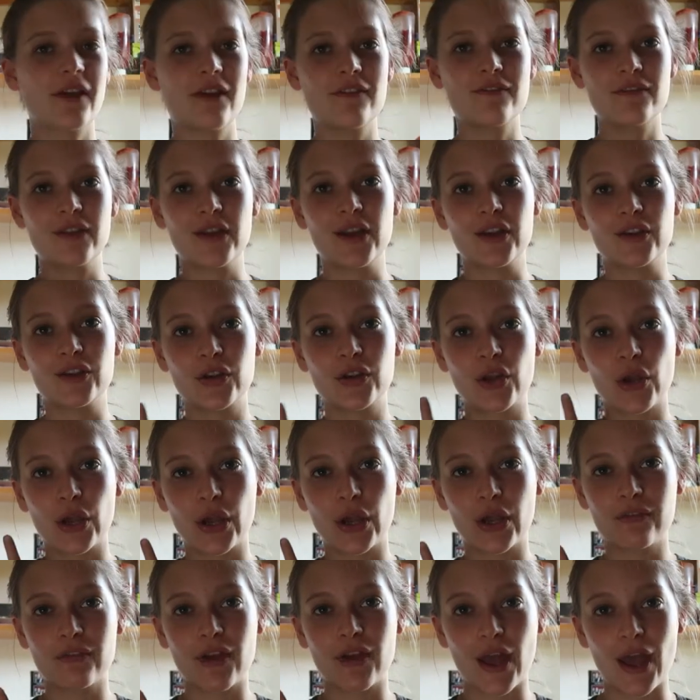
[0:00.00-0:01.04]
I finish
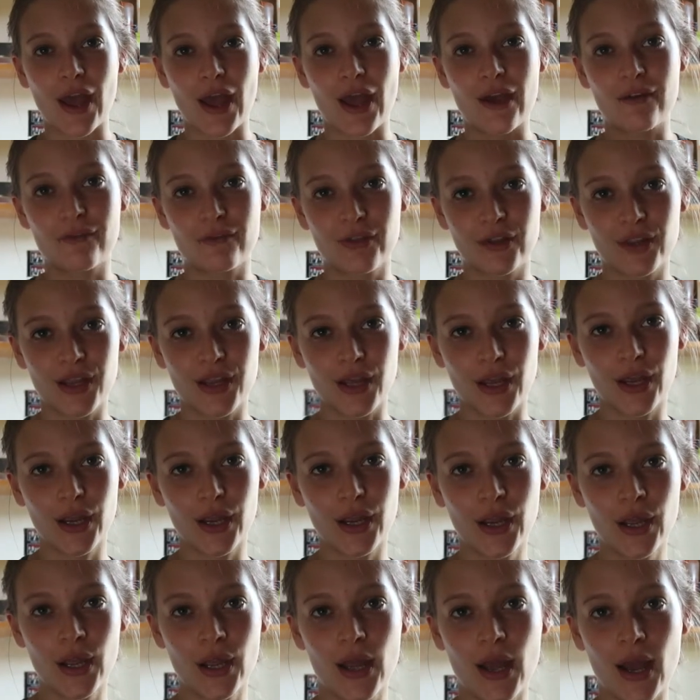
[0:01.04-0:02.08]
going over
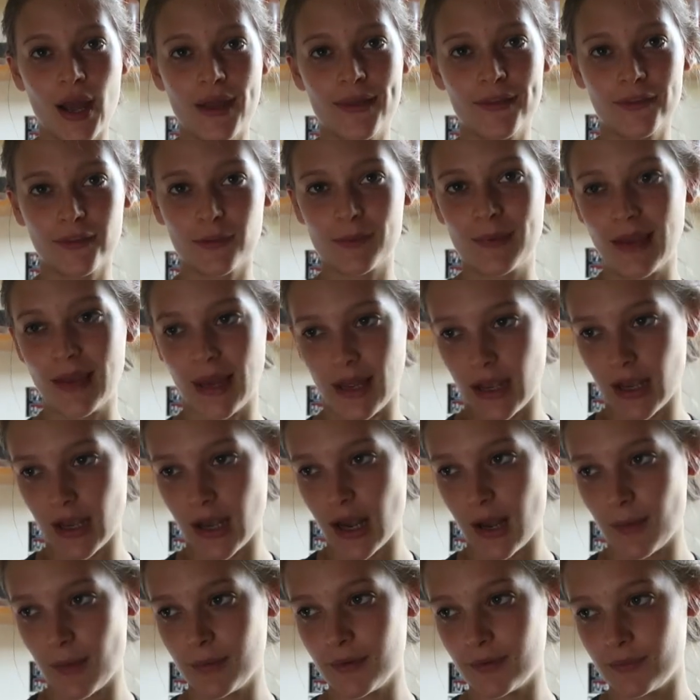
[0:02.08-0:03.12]
everything, this will be like a
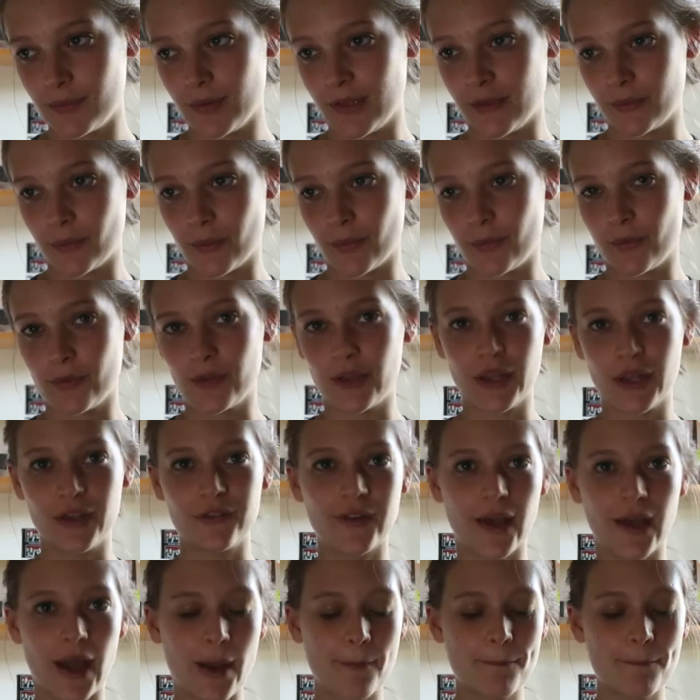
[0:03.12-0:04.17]
couple of weeks before the
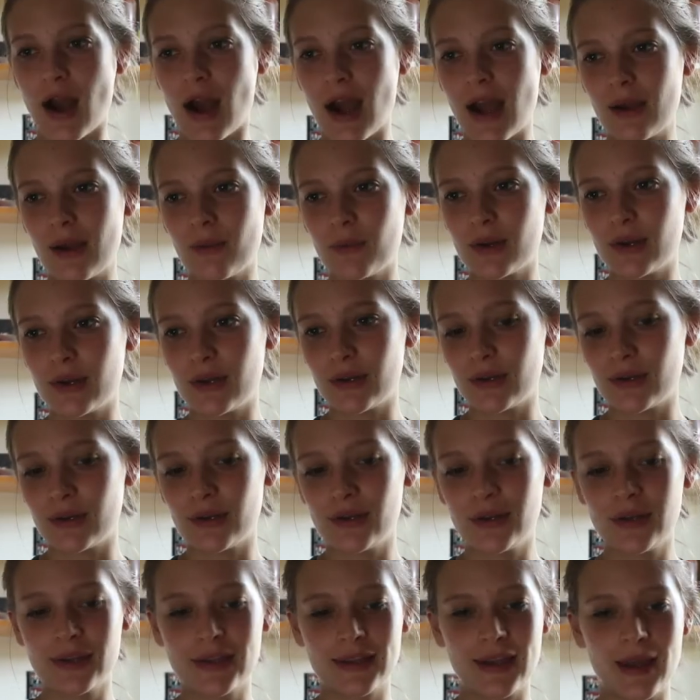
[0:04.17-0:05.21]
exam, I will
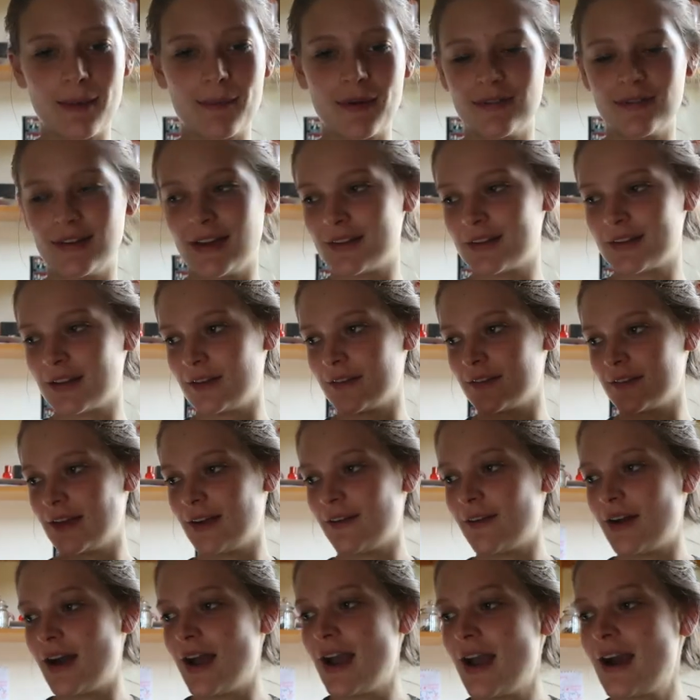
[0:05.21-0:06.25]
get my flashcards
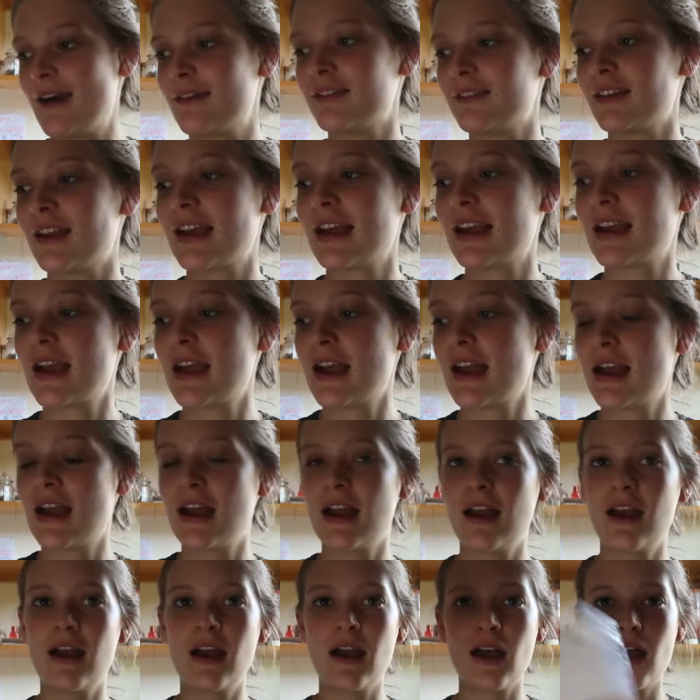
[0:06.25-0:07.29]
out. I have like
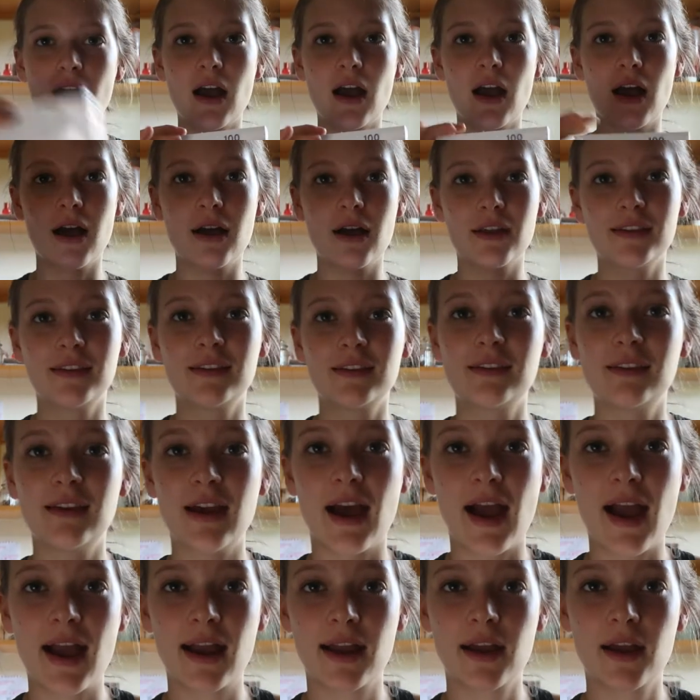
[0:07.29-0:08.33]
a
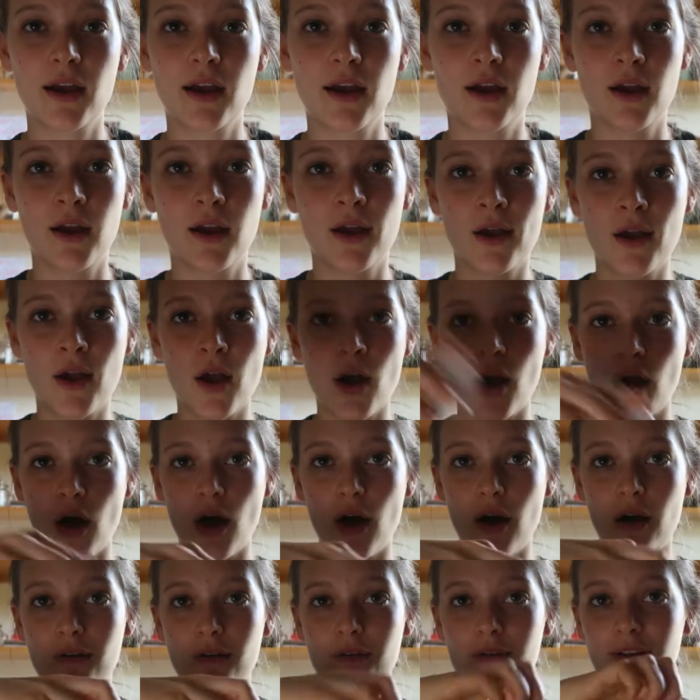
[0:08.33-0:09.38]
stack
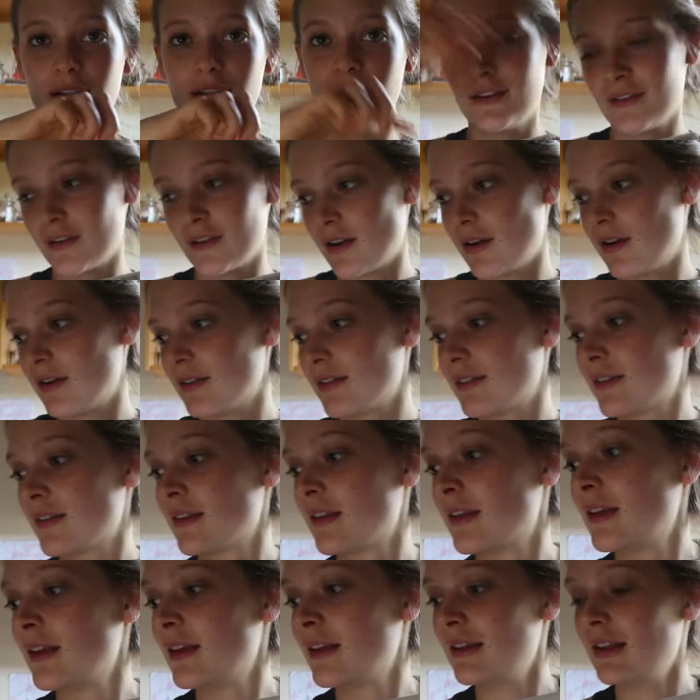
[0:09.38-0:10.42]
of flashcards.
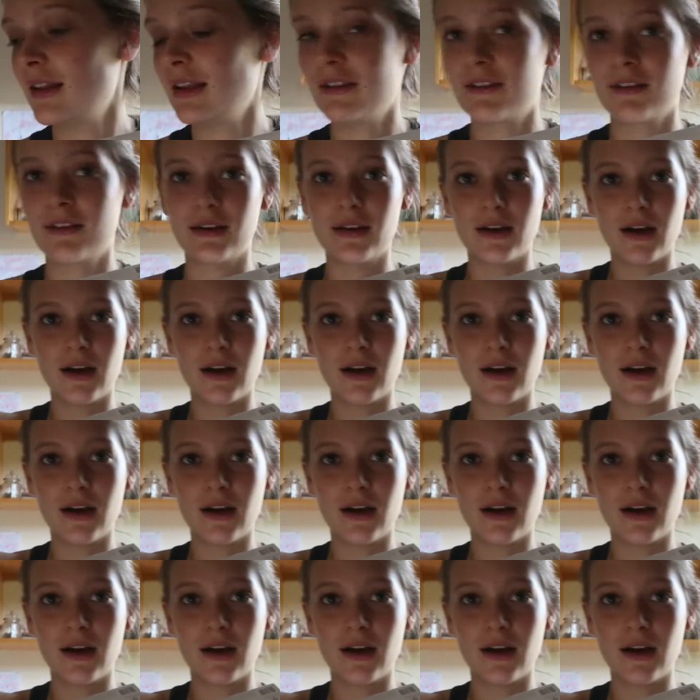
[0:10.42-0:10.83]
These are